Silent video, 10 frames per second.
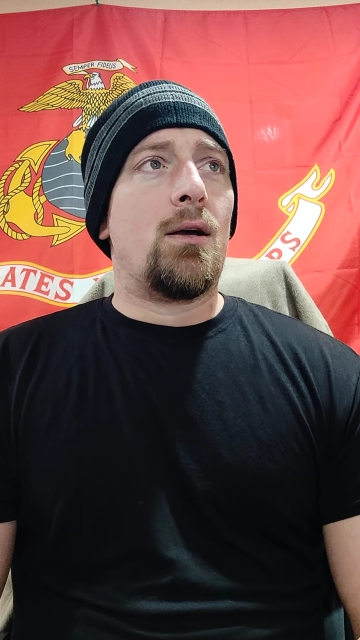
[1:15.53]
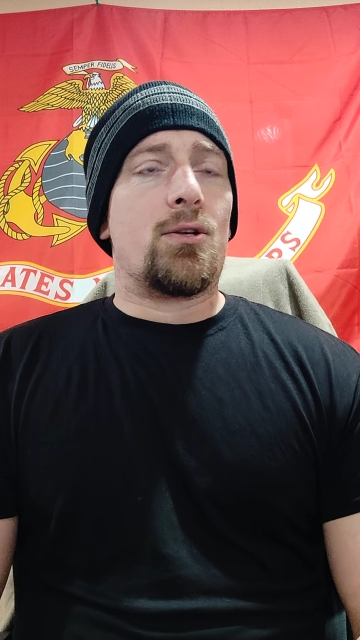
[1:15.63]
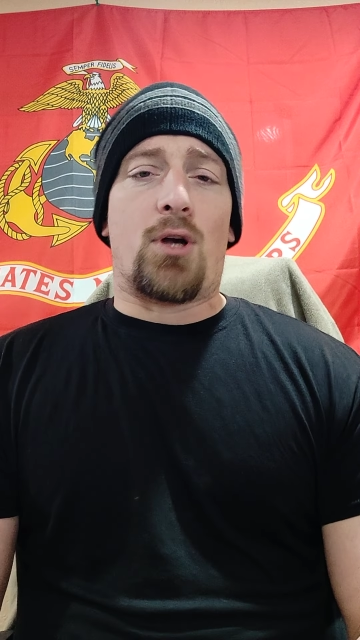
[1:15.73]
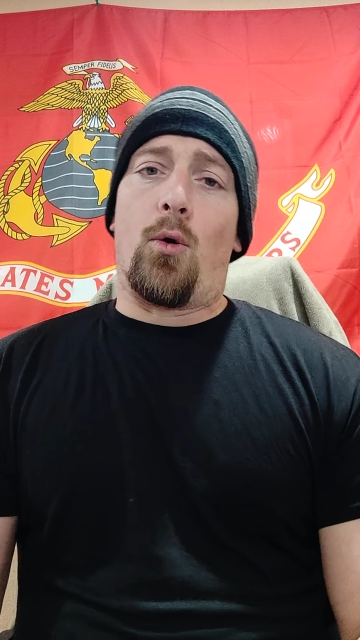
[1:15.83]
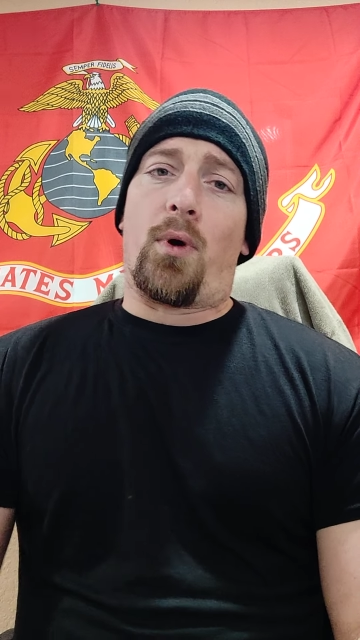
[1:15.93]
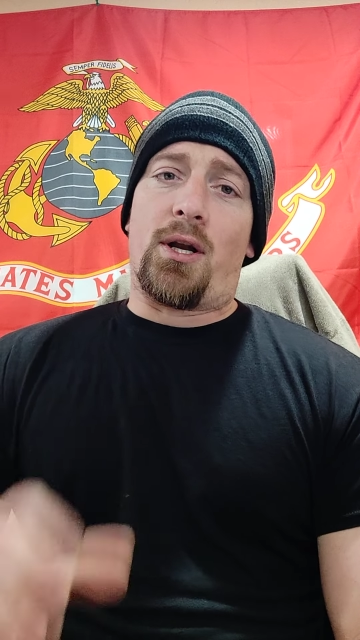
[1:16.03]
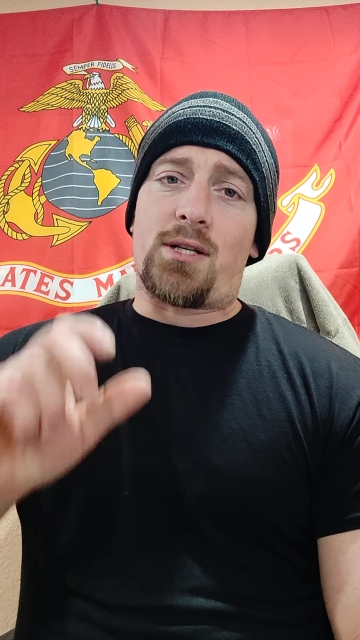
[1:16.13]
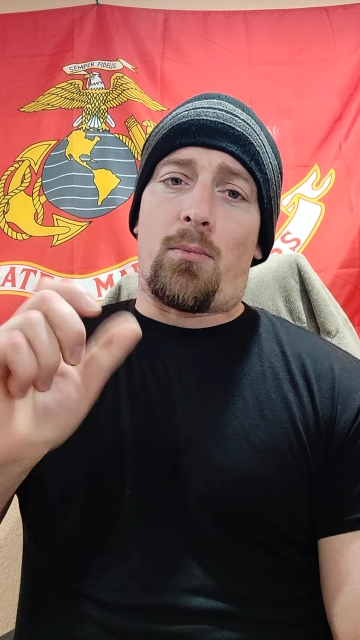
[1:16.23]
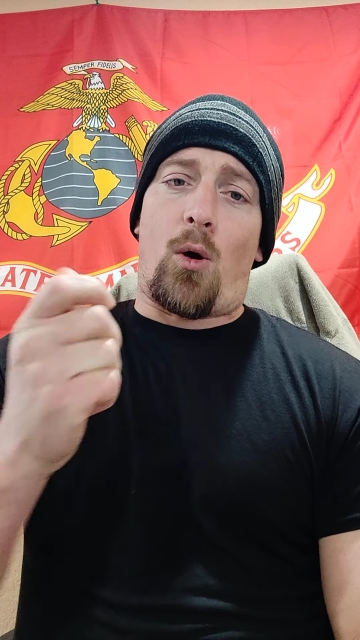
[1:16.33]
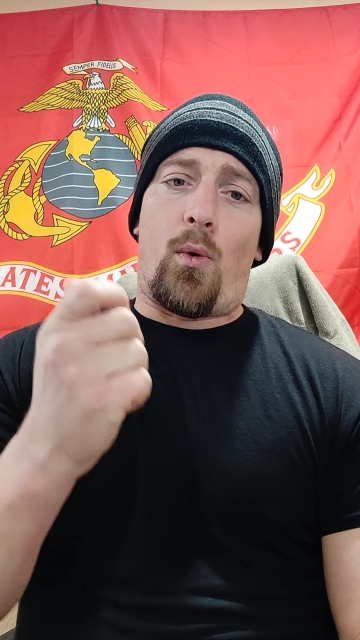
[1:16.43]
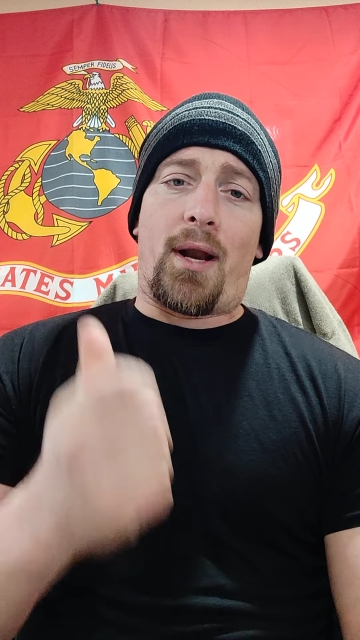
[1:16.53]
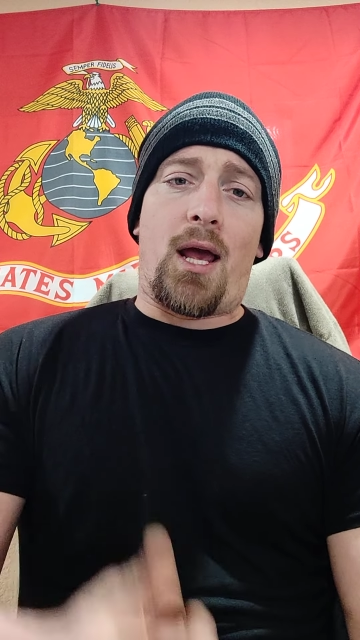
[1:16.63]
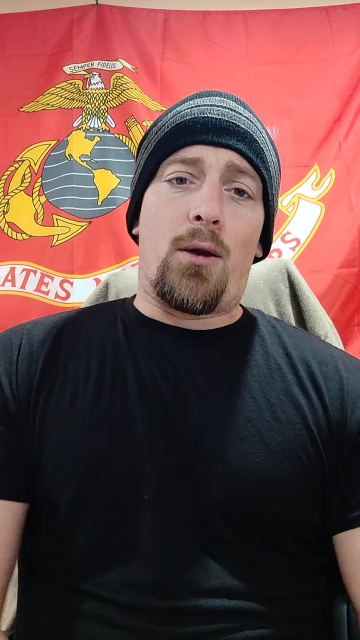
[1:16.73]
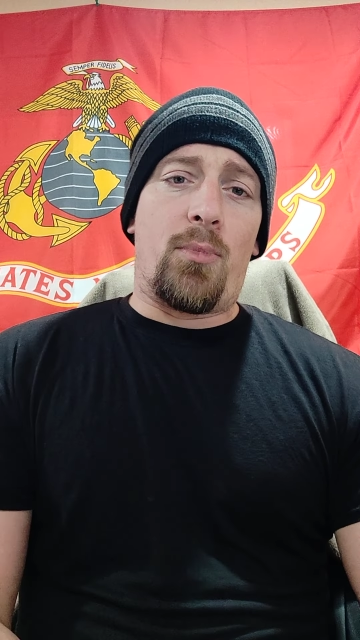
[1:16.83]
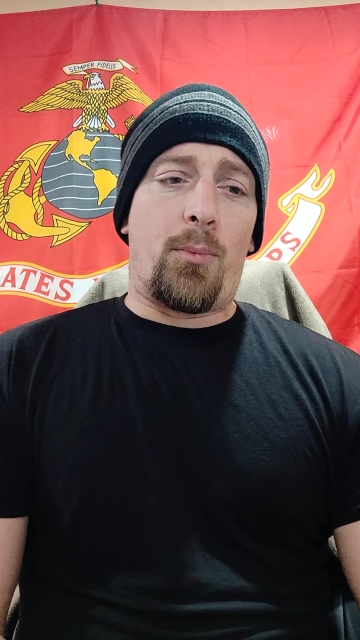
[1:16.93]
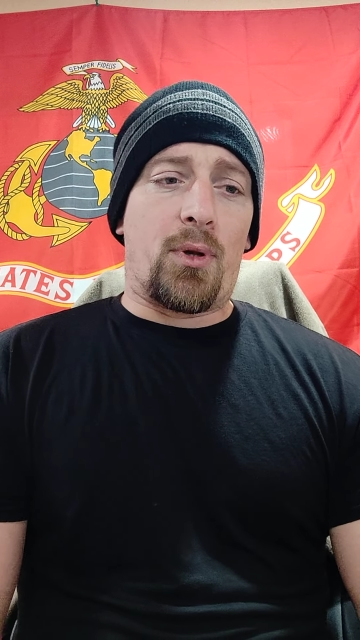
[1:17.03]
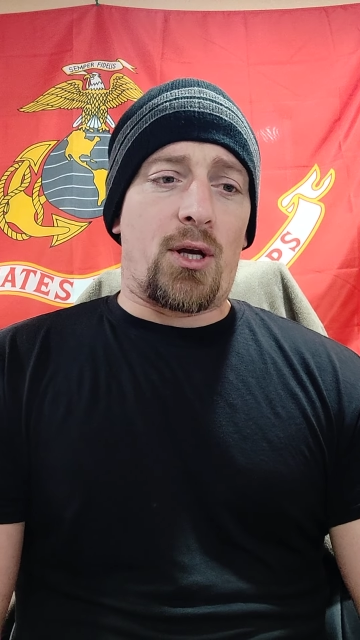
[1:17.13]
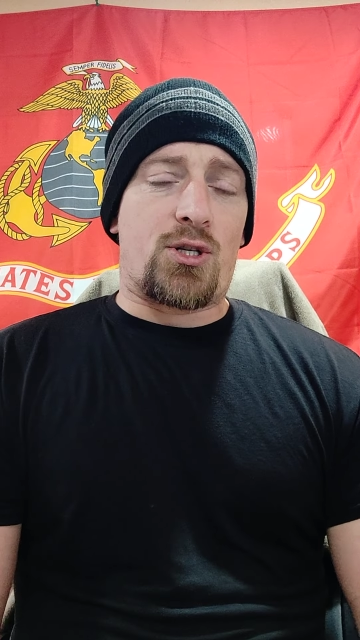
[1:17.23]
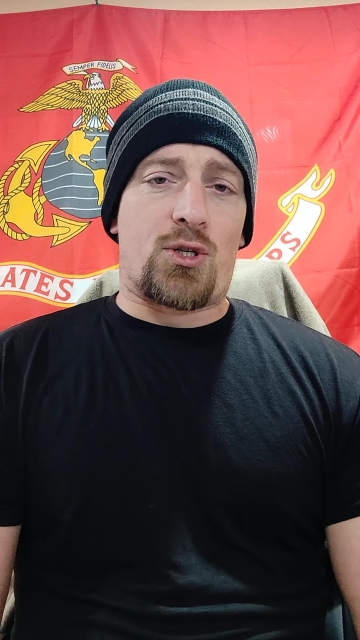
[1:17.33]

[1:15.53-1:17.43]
So we're going to talk about one-handed manipulation.